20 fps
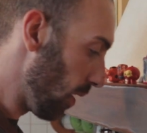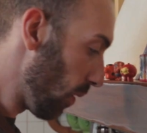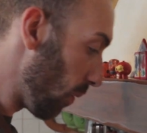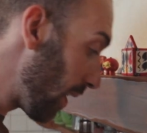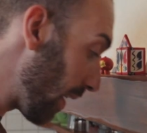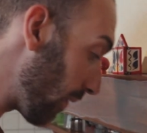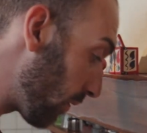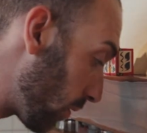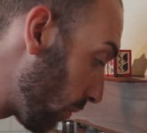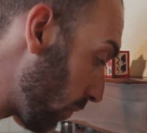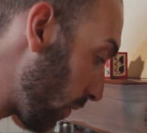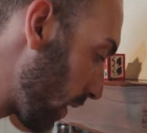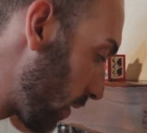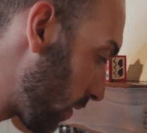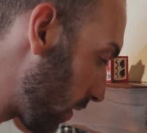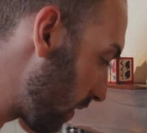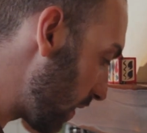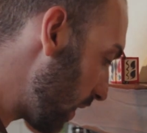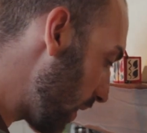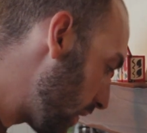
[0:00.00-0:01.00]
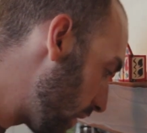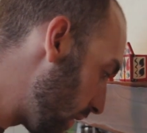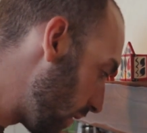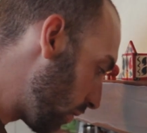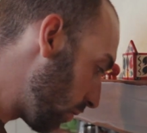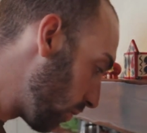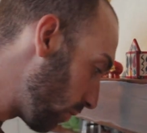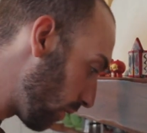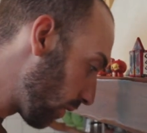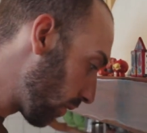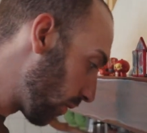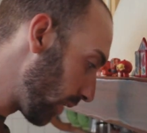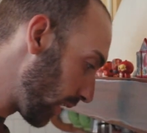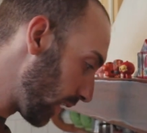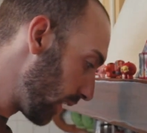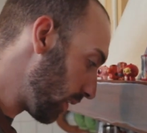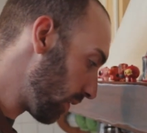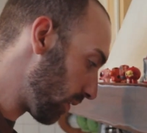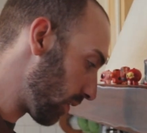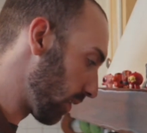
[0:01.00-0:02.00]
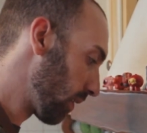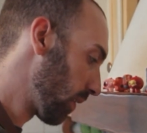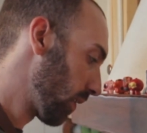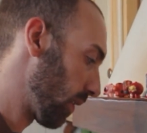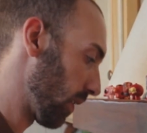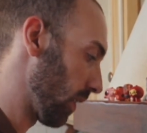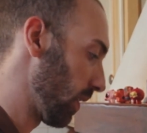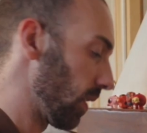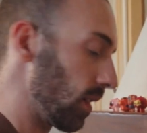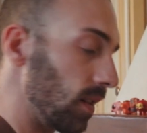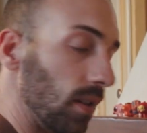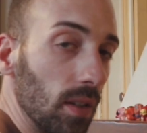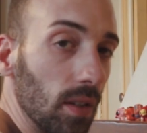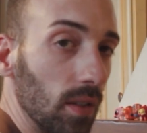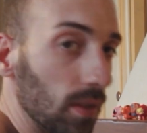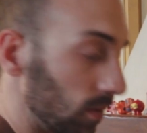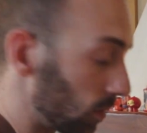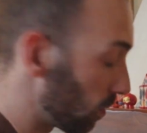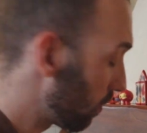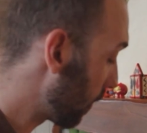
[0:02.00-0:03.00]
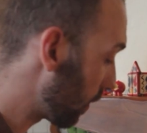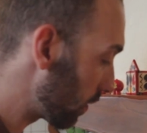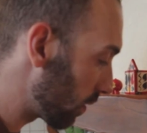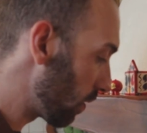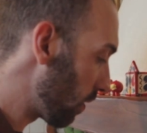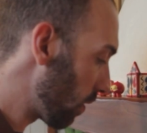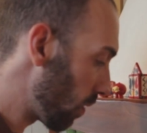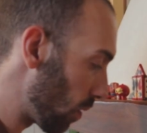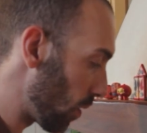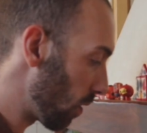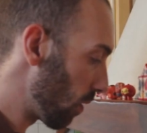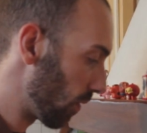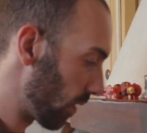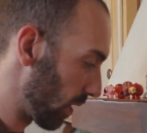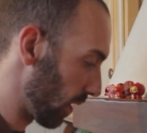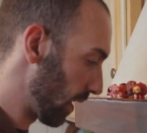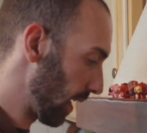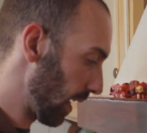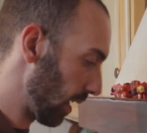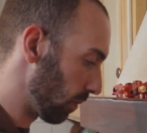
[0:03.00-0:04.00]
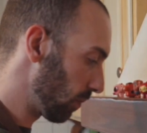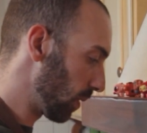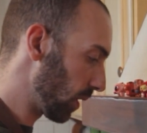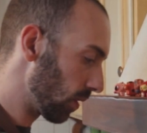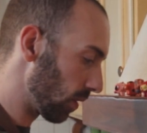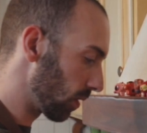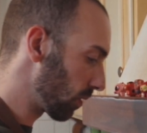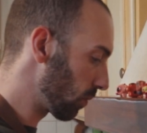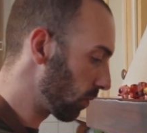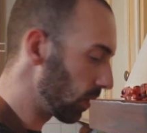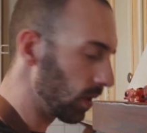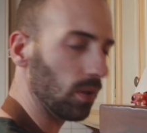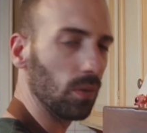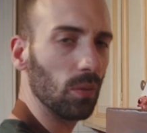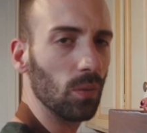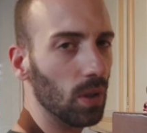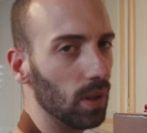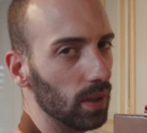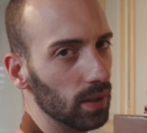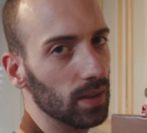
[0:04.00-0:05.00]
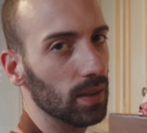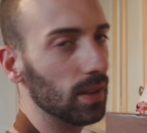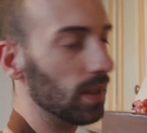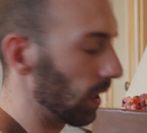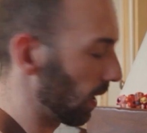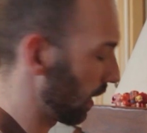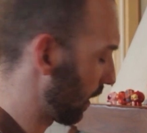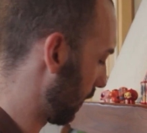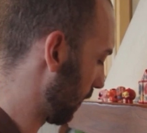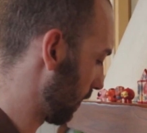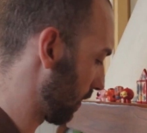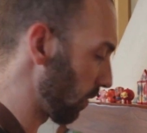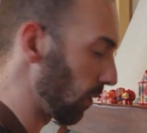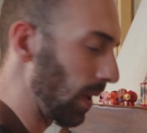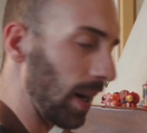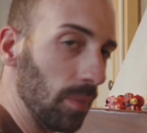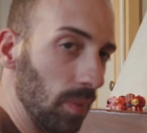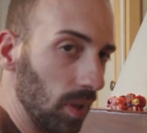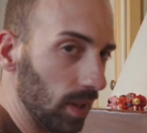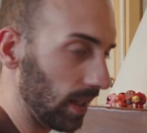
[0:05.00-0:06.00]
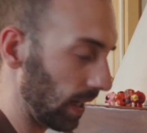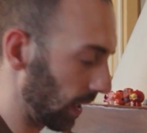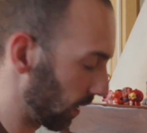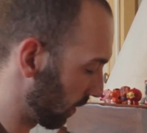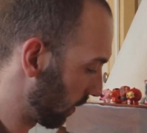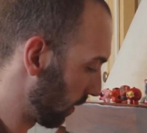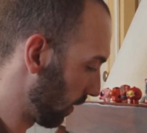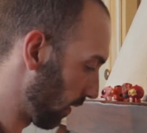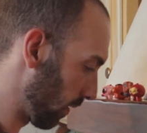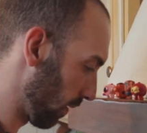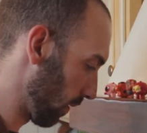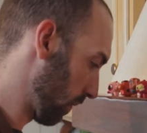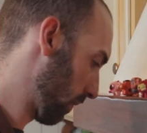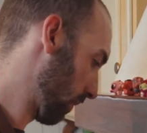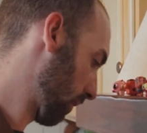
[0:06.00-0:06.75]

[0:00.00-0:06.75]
We have to reach 62 degrees. Do not go over that because we don't want the scrambled eggs, you know?